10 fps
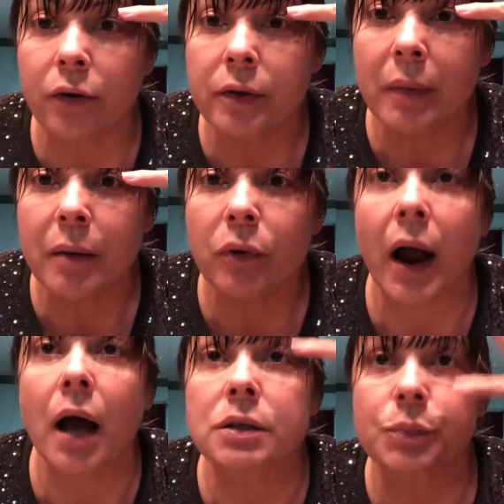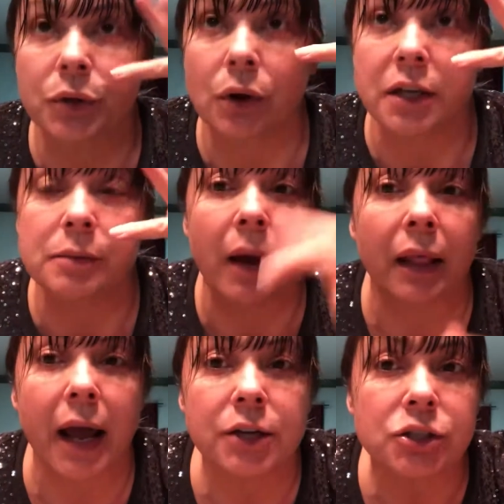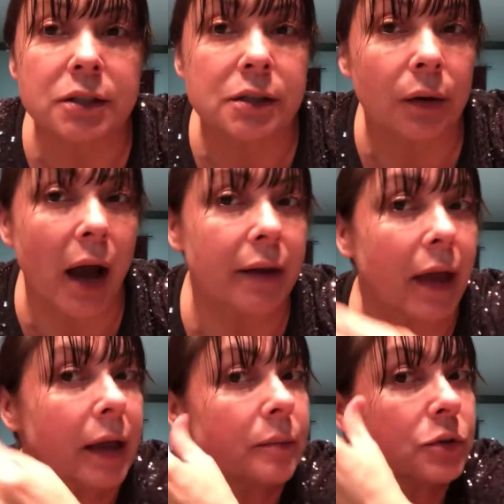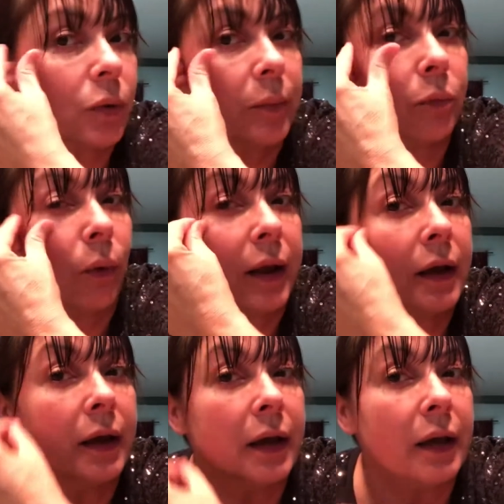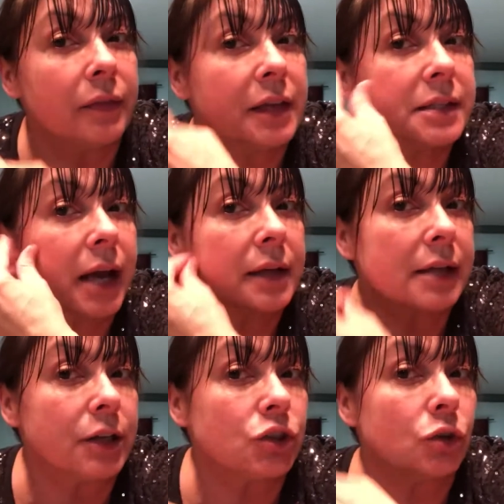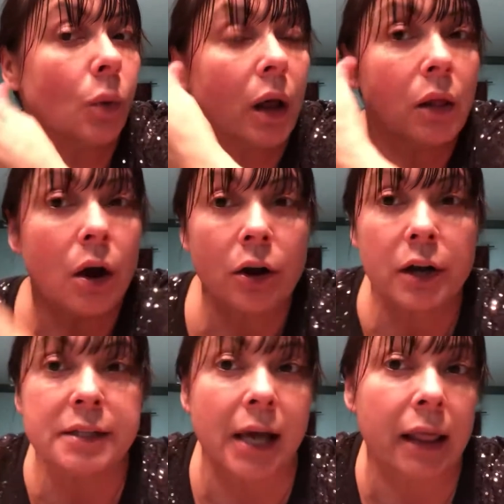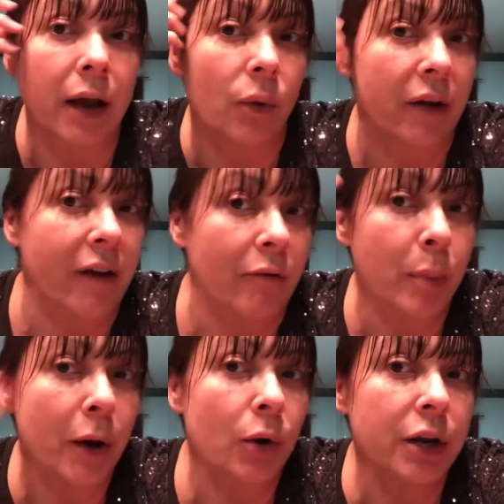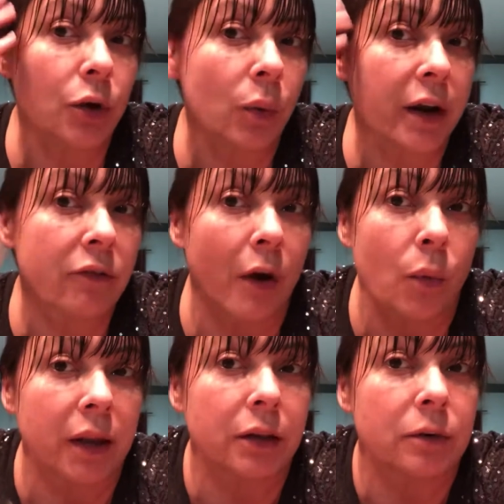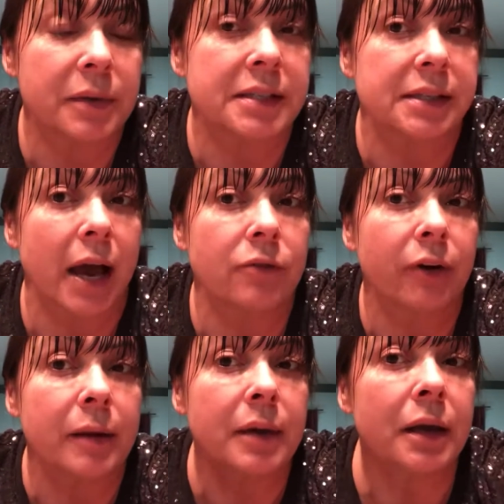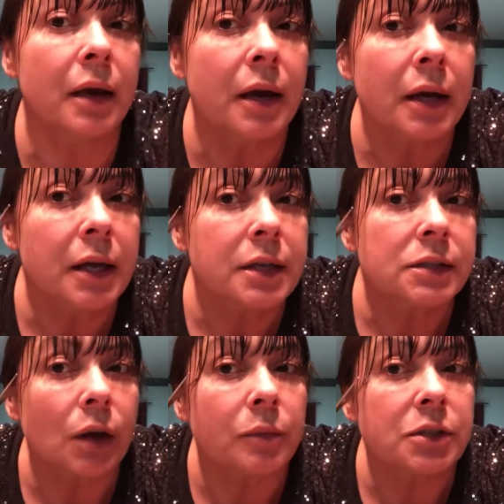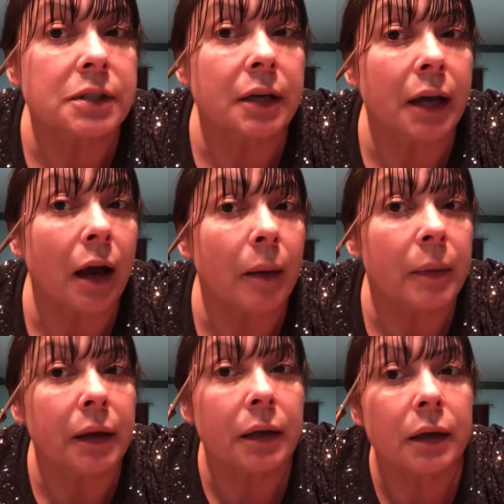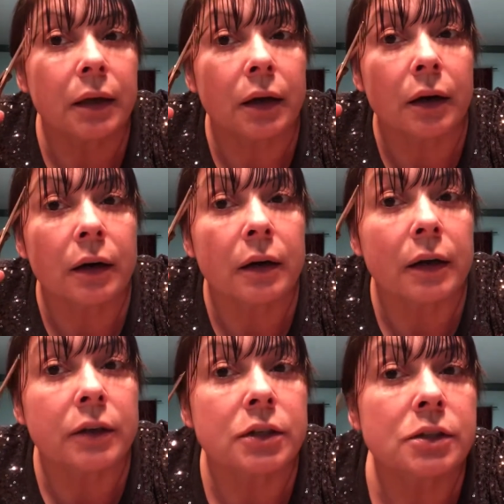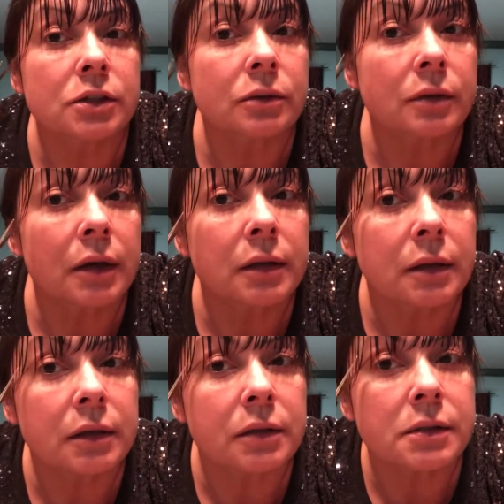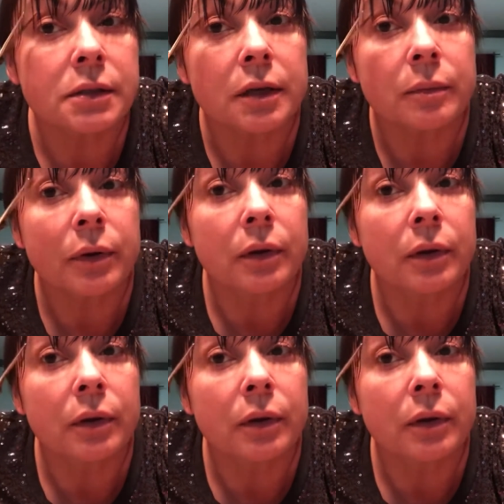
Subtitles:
than my brows, but not to my lashes. So kind of that in-between point. These guys I do want longer because I like whenever I have a pony or whatever, I want a little bit of side framing. So I'm just going to come in here and just do a little snip,